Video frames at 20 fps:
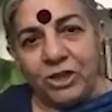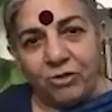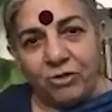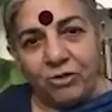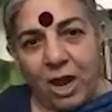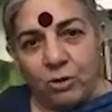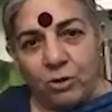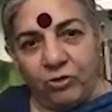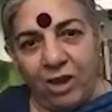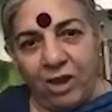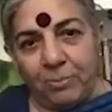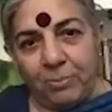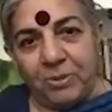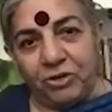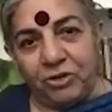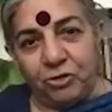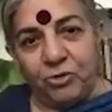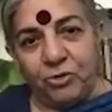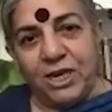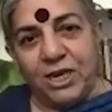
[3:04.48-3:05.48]
Roundup
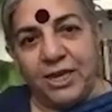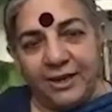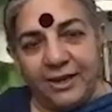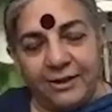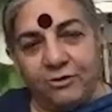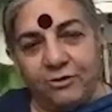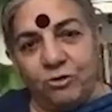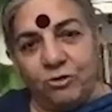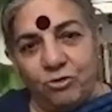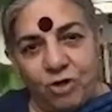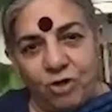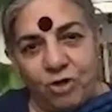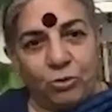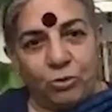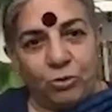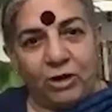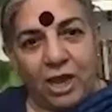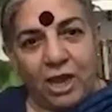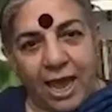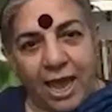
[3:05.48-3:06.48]
is leading to
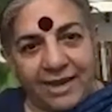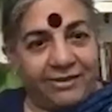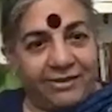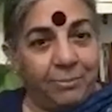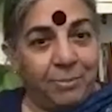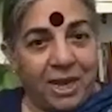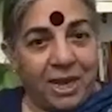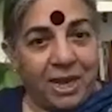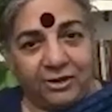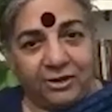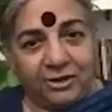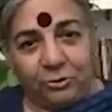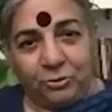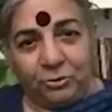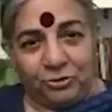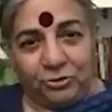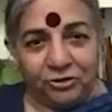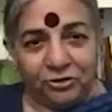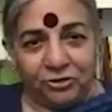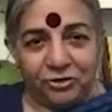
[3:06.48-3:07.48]
antibiotic
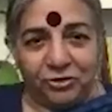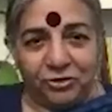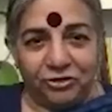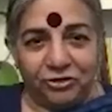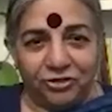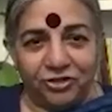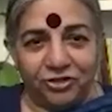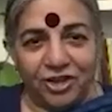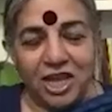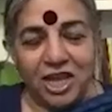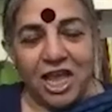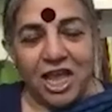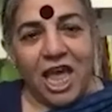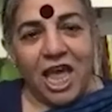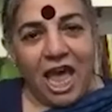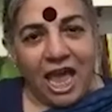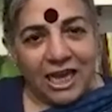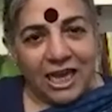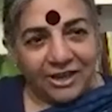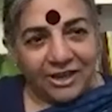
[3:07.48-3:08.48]
resistance.
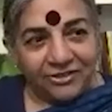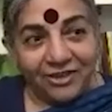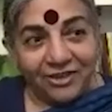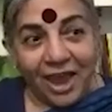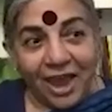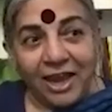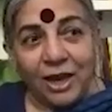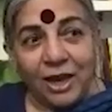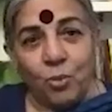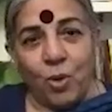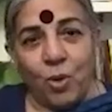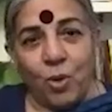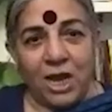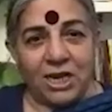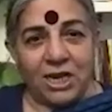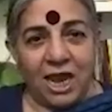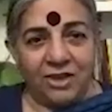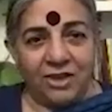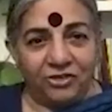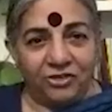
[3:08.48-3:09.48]
And a second
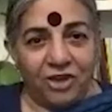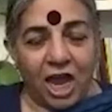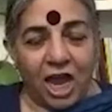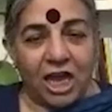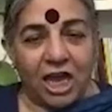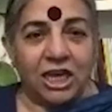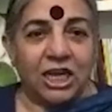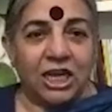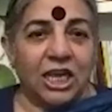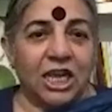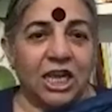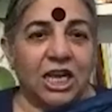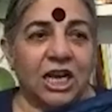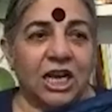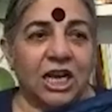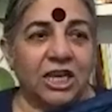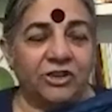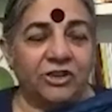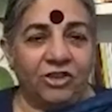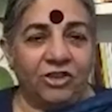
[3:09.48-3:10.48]
one has done
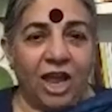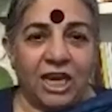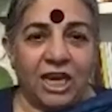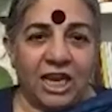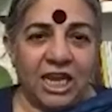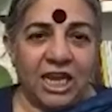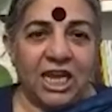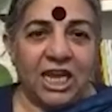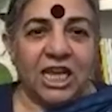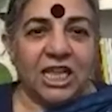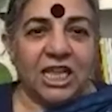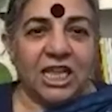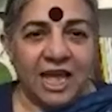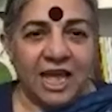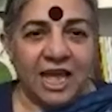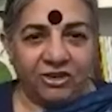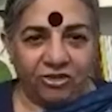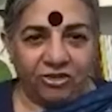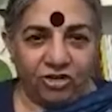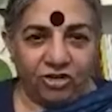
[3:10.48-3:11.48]
a study
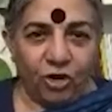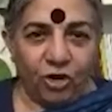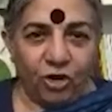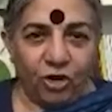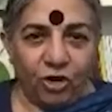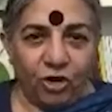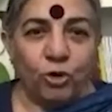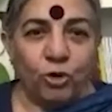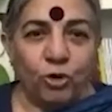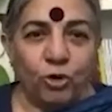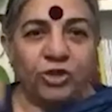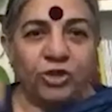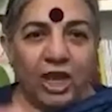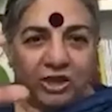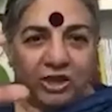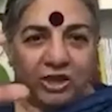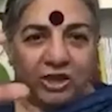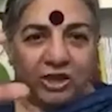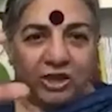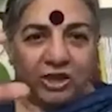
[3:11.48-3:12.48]
that shows that
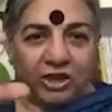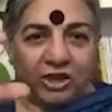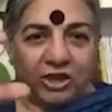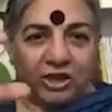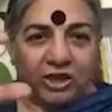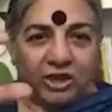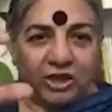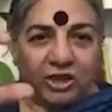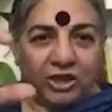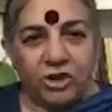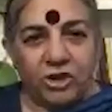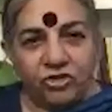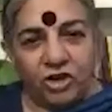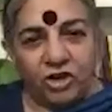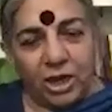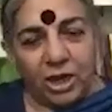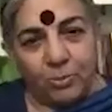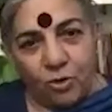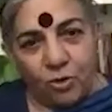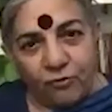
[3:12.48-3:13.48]
corn, soya,
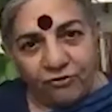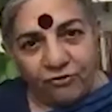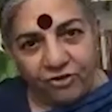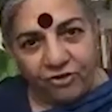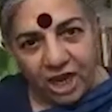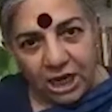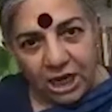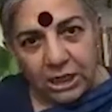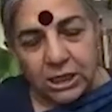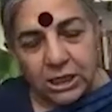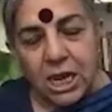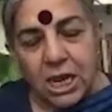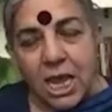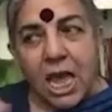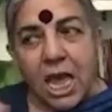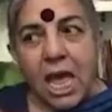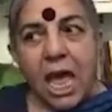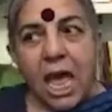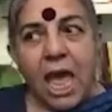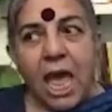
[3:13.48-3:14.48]
GMO feed
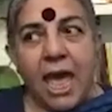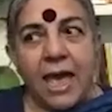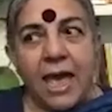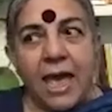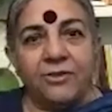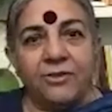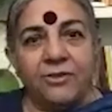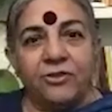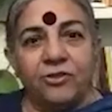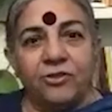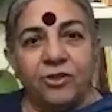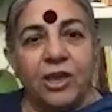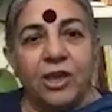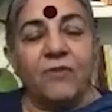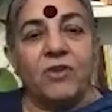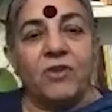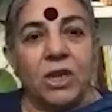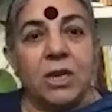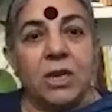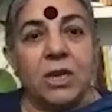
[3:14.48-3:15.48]
has
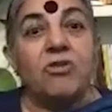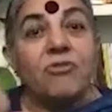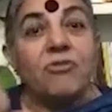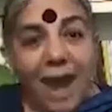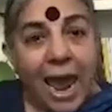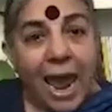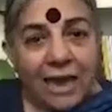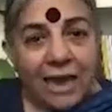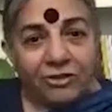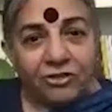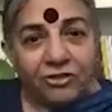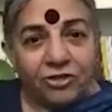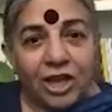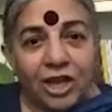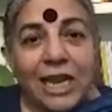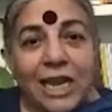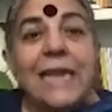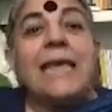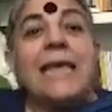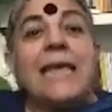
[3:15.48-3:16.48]
given
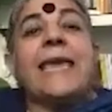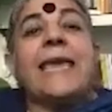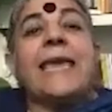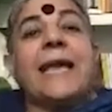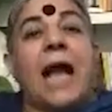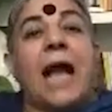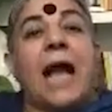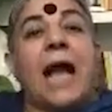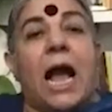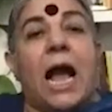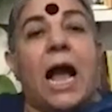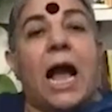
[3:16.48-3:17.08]
rats leaky gut,